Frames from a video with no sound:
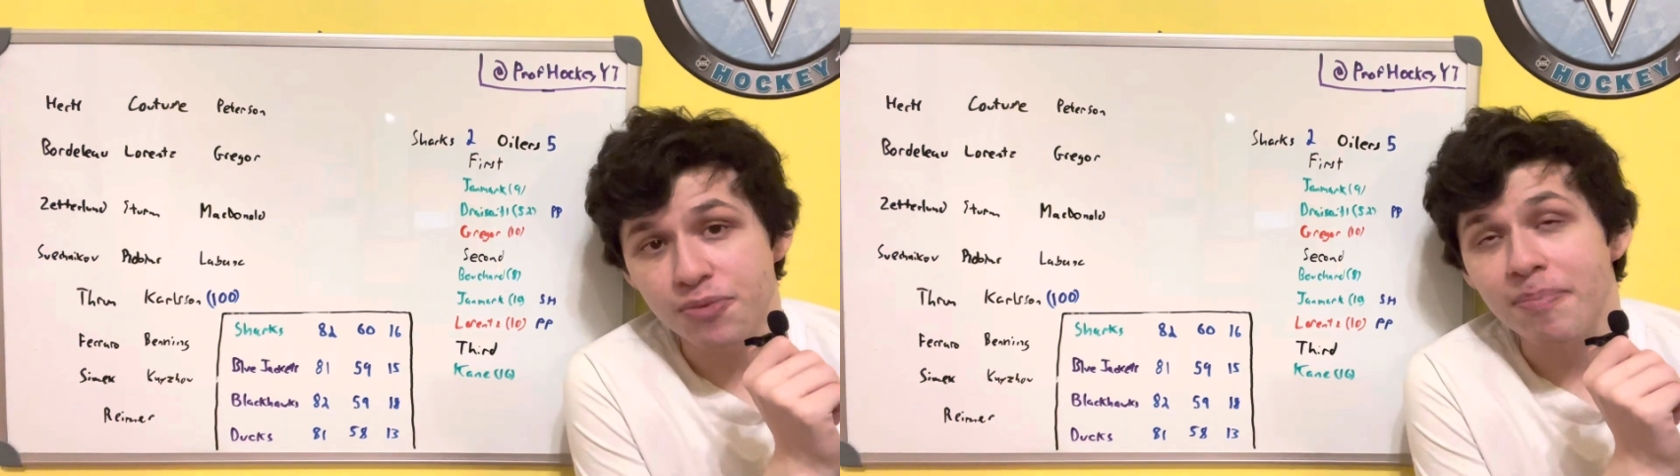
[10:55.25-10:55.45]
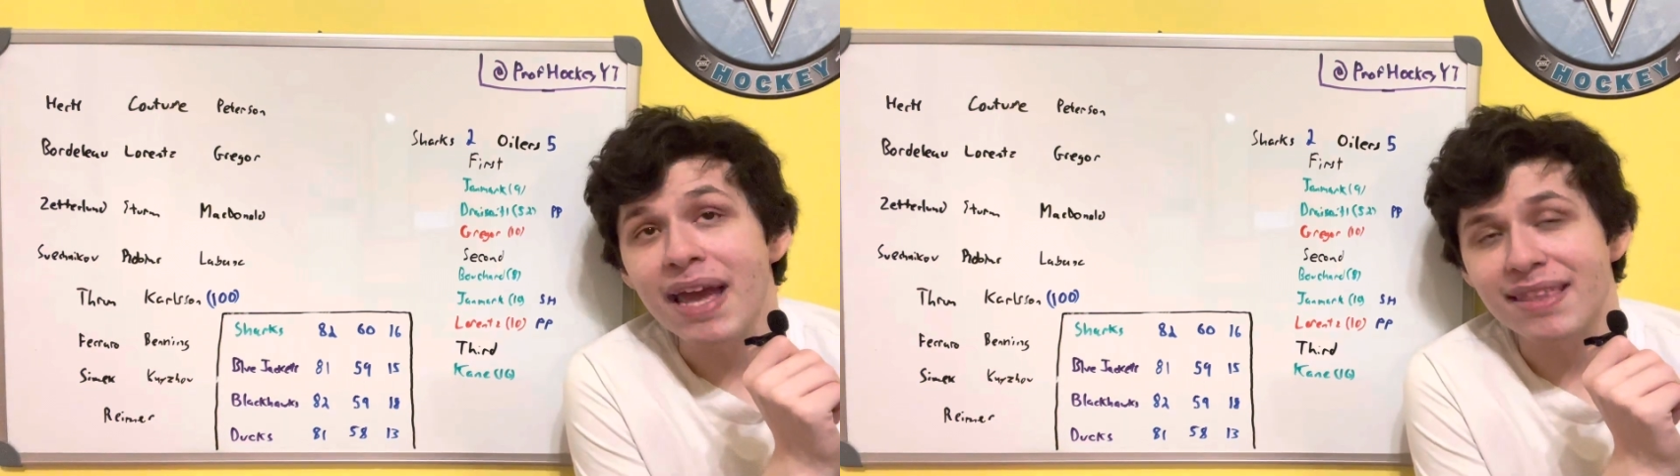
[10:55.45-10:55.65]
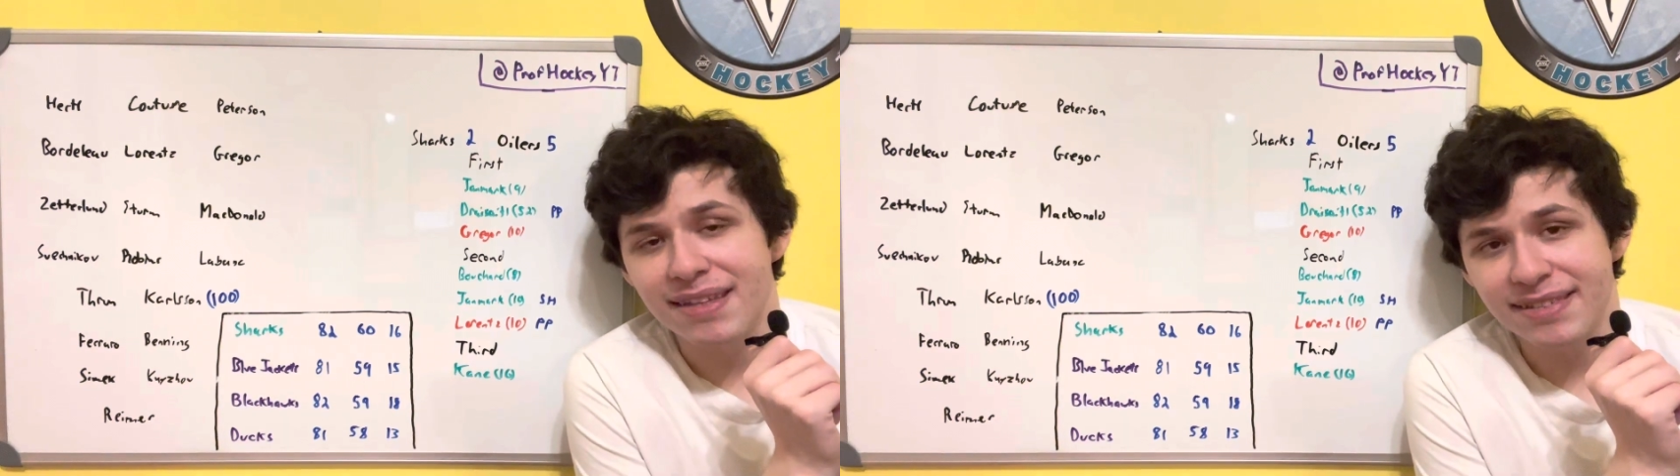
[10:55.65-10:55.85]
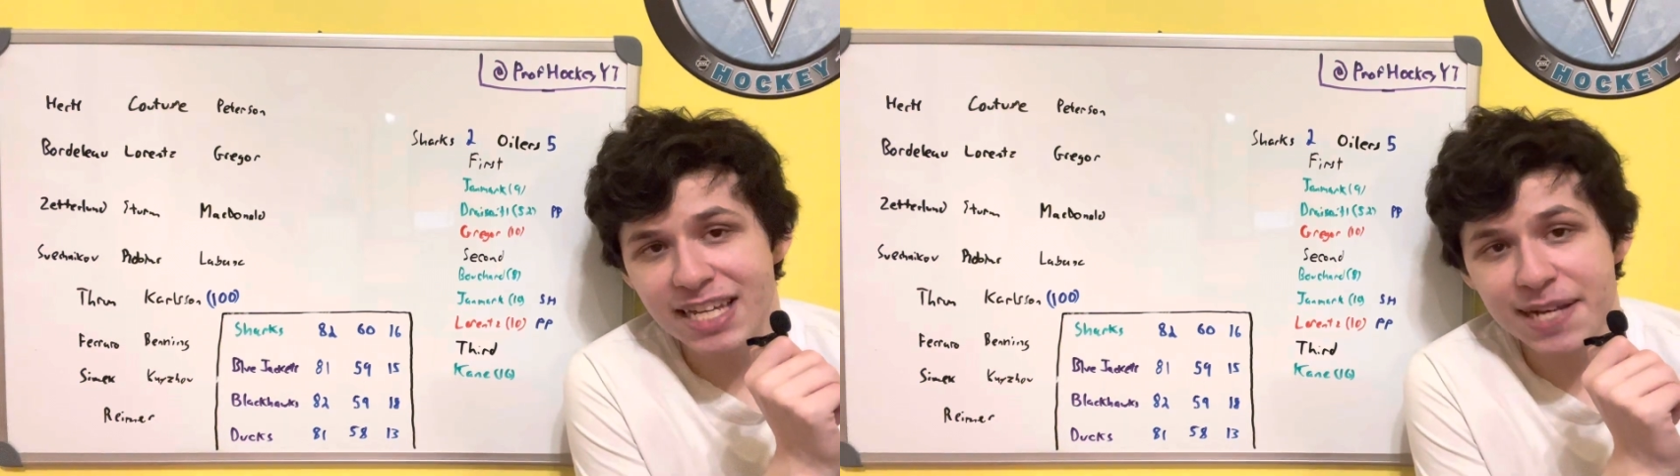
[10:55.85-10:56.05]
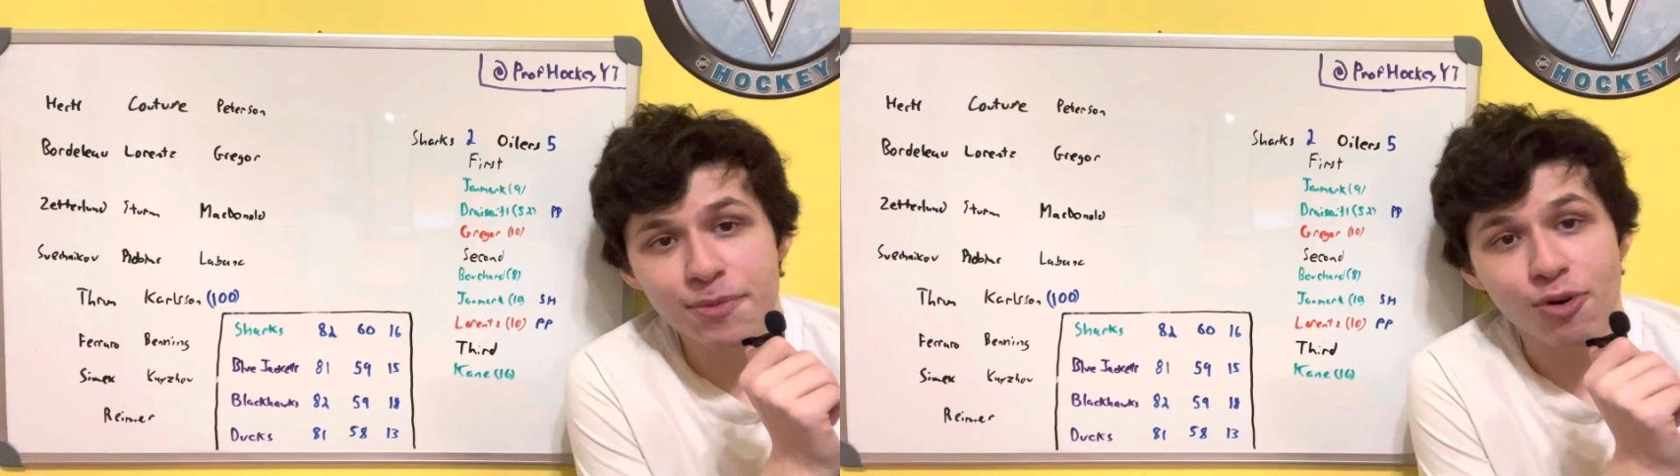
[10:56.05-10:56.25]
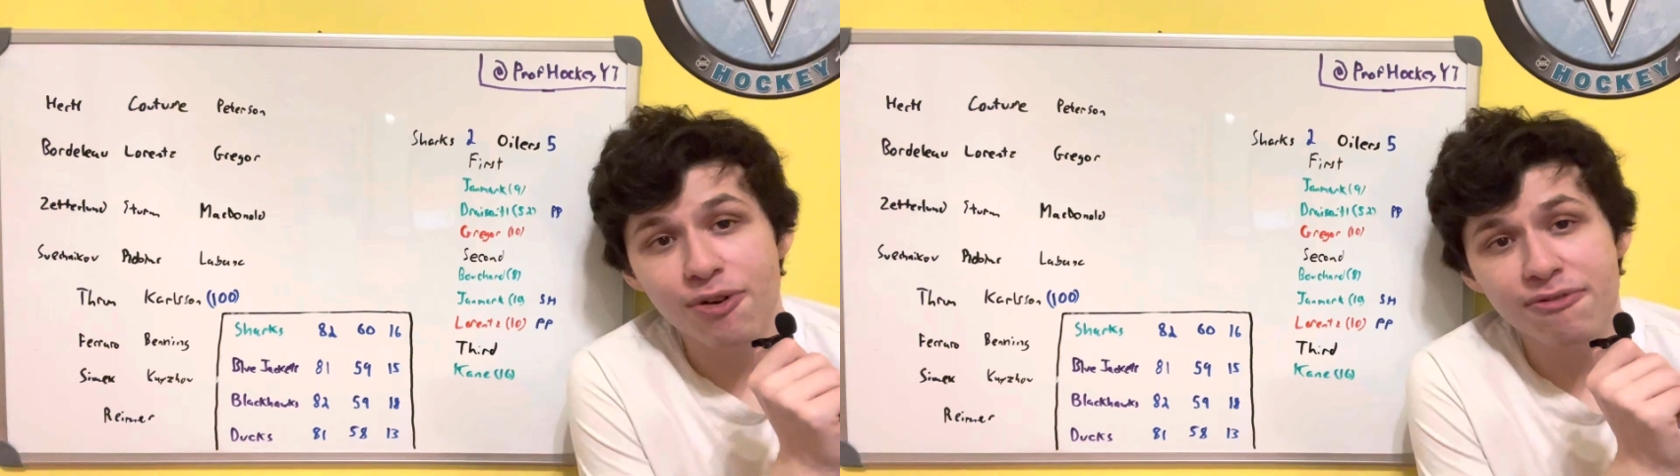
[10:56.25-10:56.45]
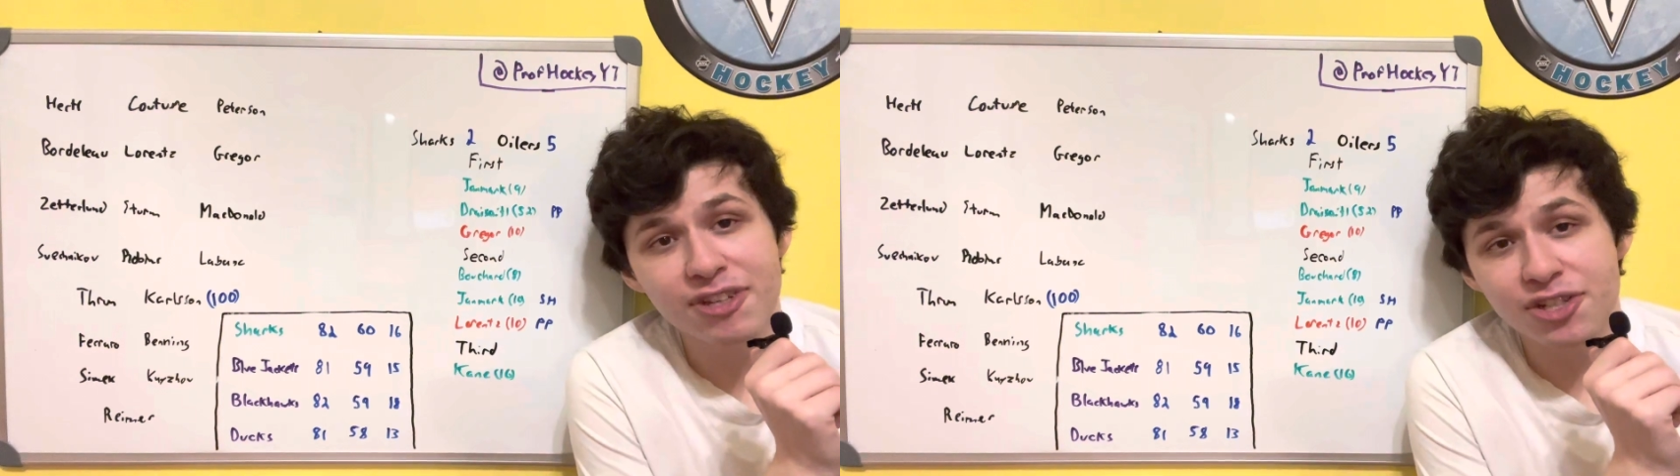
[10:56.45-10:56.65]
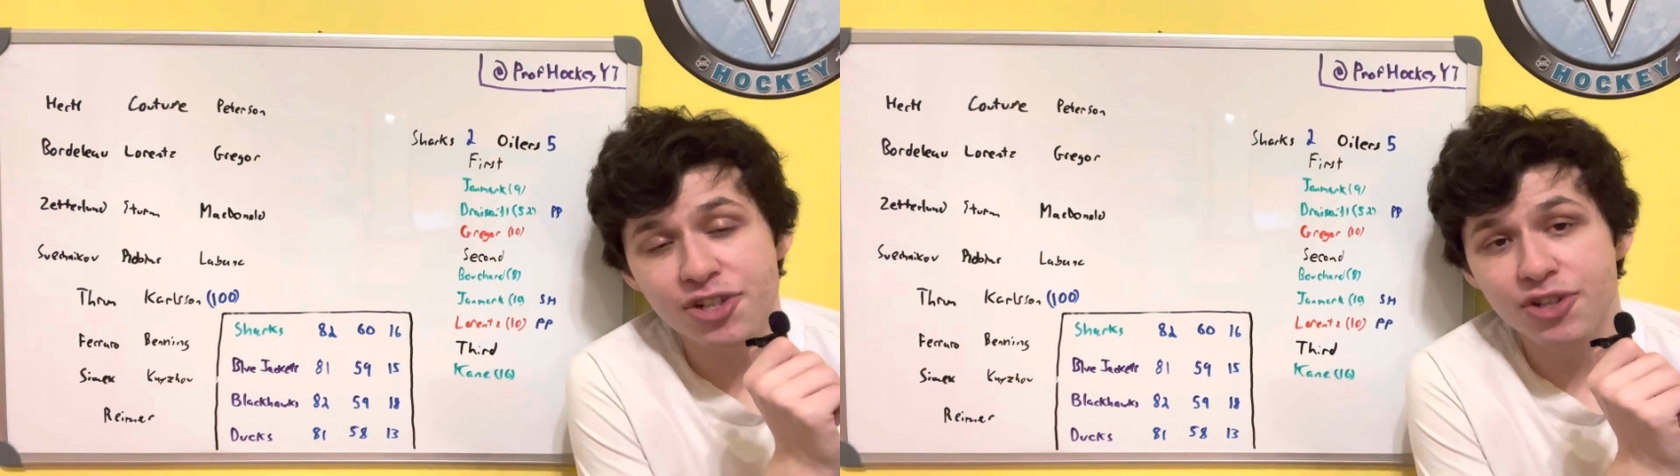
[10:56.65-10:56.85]
make the team or if
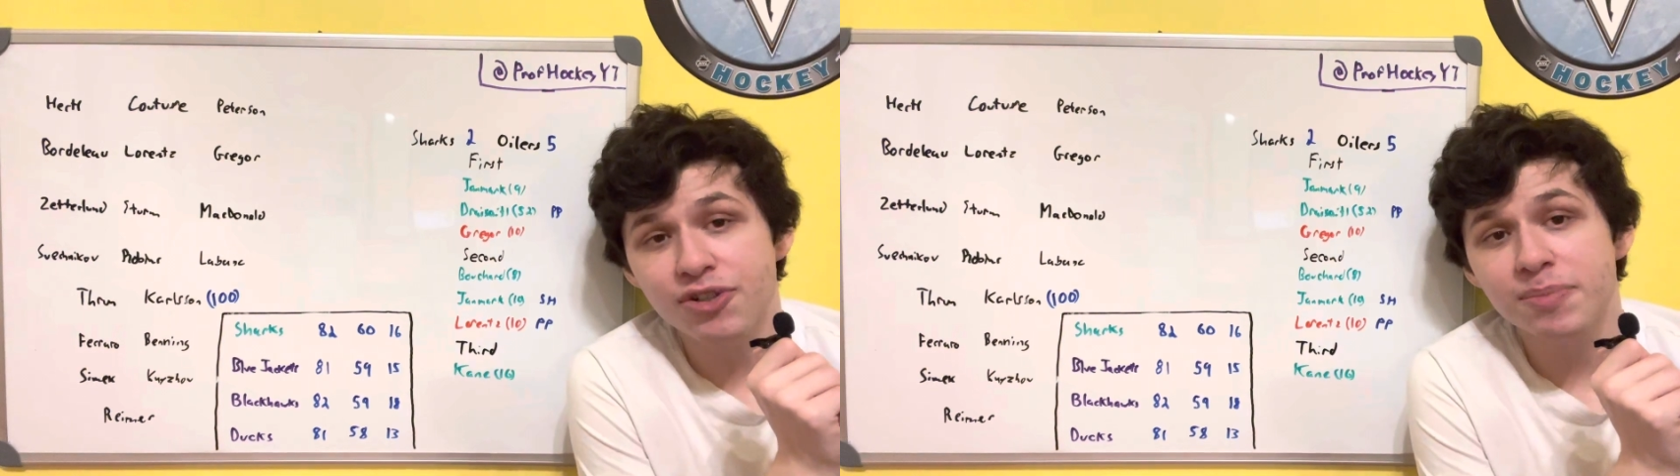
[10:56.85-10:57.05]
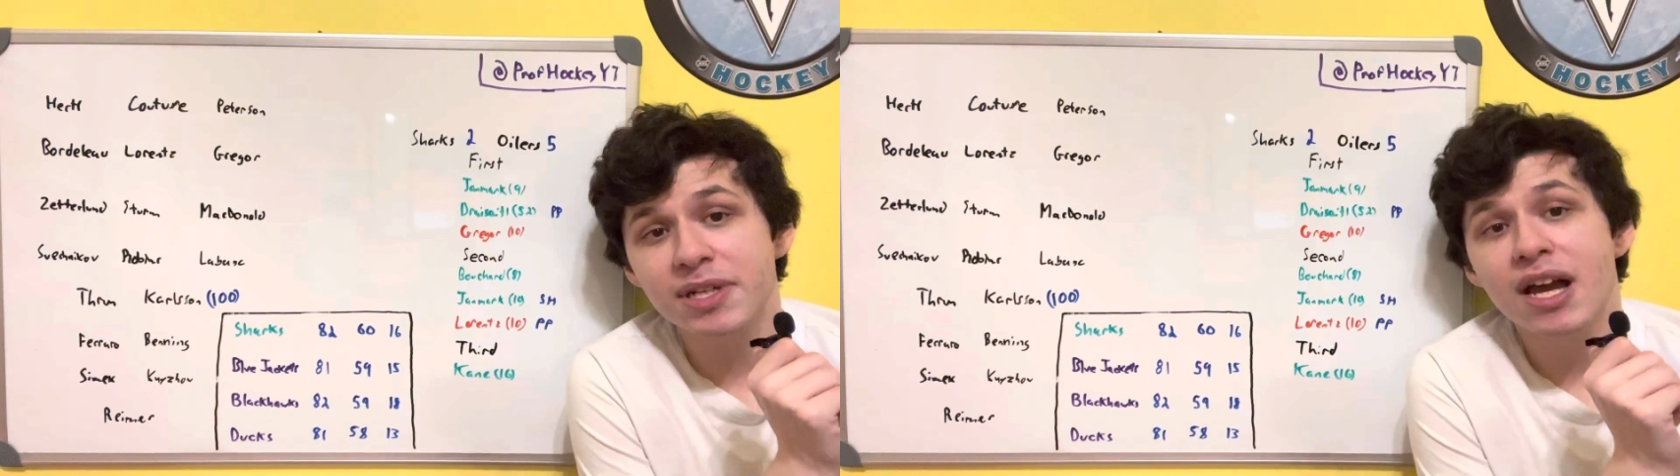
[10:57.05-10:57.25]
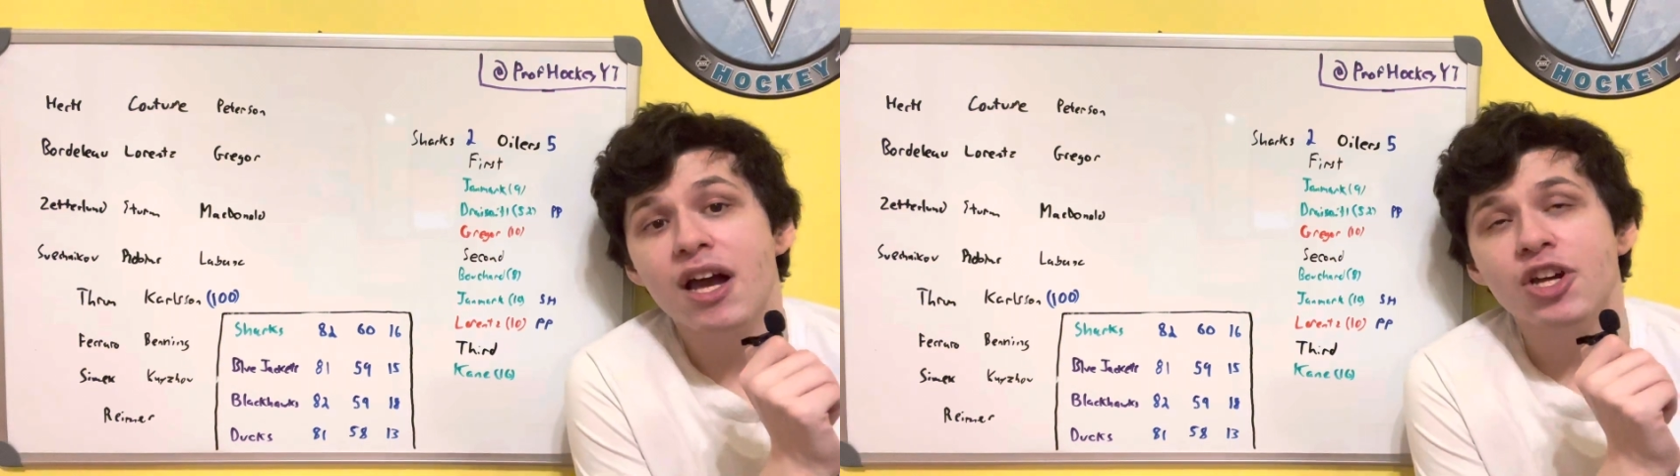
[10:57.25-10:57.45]
he's just going to be,